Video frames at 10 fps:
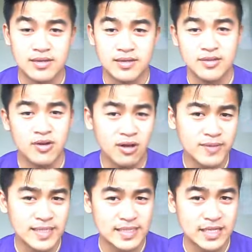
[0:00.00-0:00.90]
You
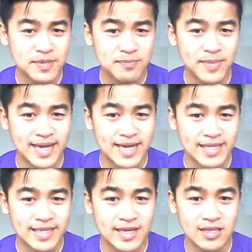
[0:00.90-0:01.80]
always keep in
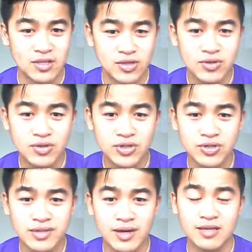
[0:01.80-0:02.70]
mind that you should
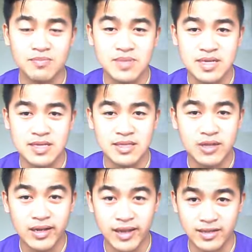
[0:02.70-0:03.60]
not be
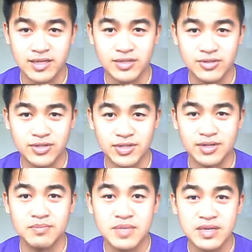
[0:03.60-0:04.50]
neglecting
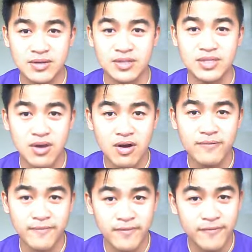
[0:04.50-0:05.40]
yourself because
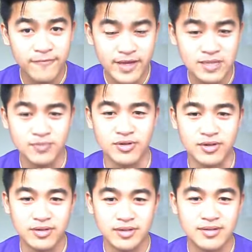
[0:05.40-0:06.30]
of Facebook.
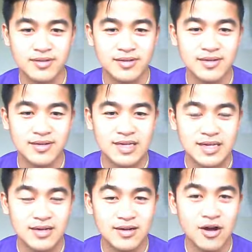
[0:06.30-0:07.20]

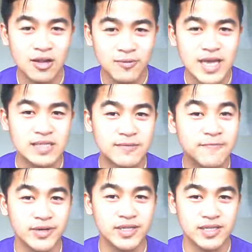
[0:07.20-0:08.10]
Always
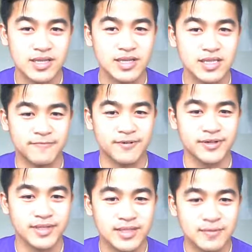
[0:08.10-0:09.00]
first things
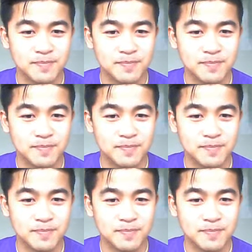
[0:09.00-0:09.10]
first.